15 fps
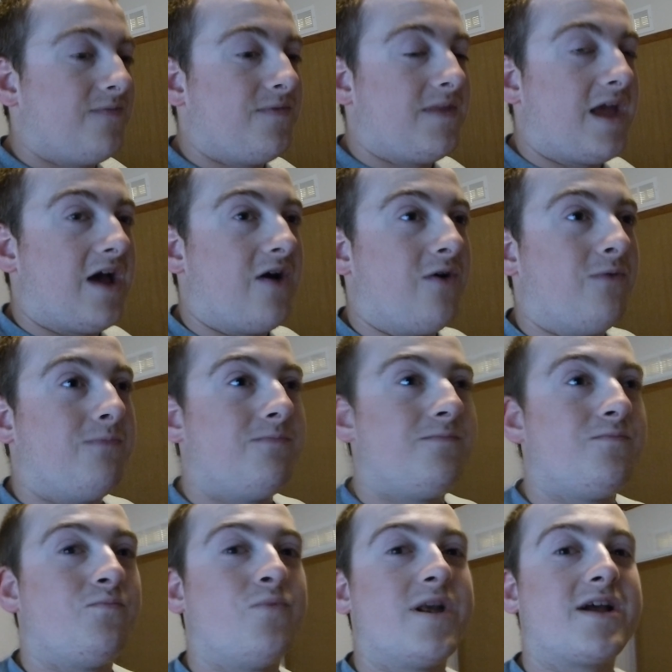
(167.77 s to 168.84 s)
Now,
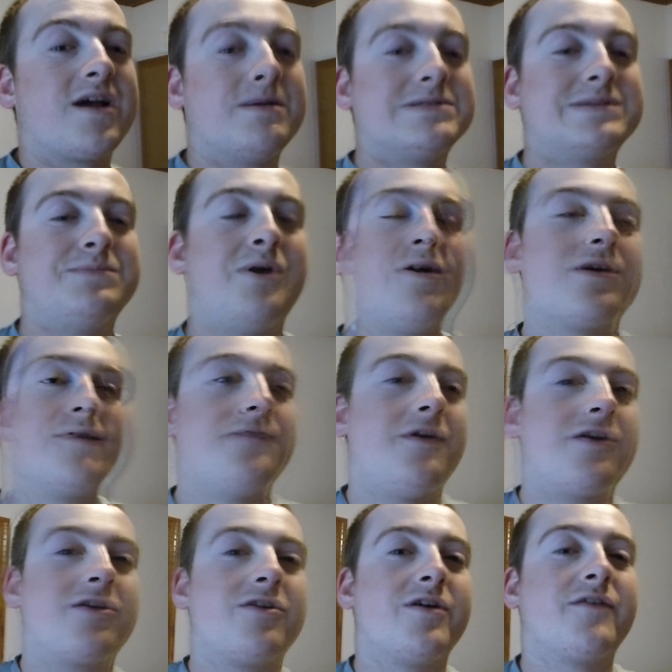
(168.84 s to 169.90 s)
when it comes to Paul
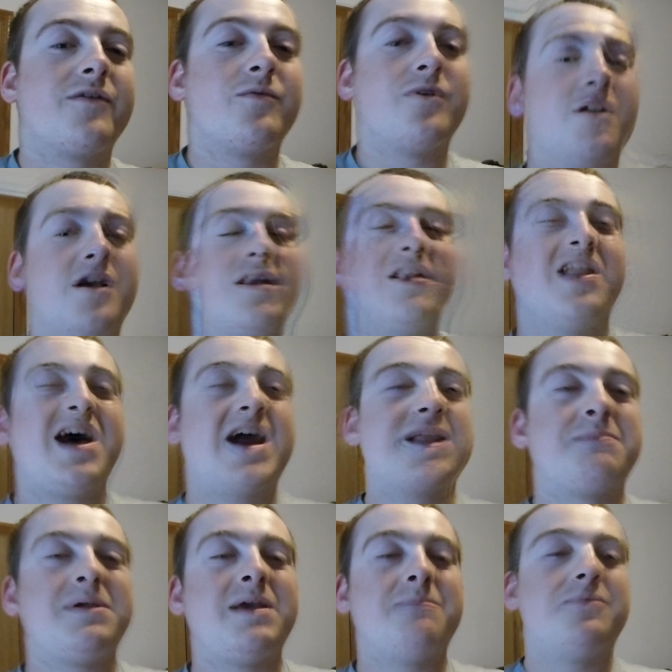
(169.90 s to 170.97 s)
Cuffaro, everyone, a lot
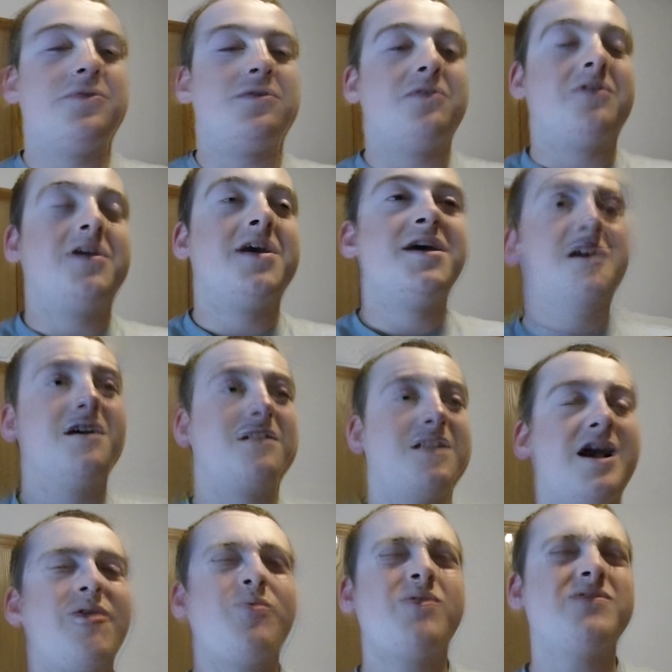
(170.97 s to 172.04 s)
of people,
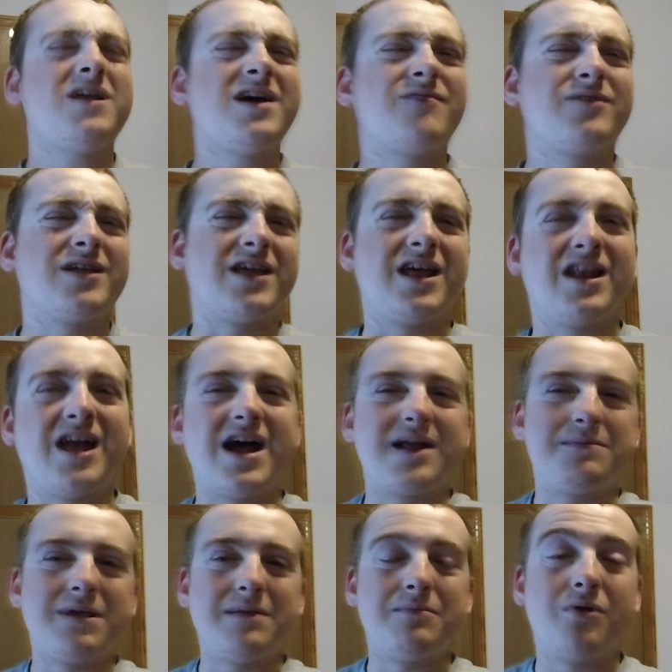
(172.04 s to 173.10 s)
not really a lot
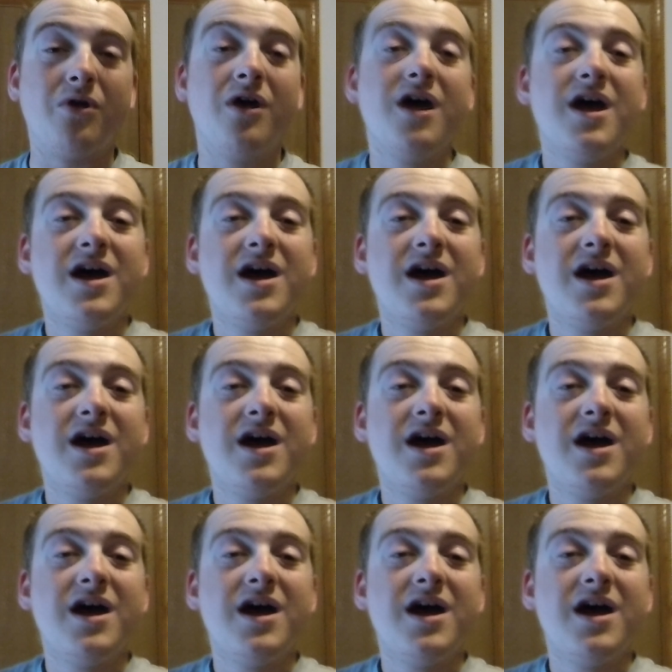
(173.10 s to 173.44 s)
of people.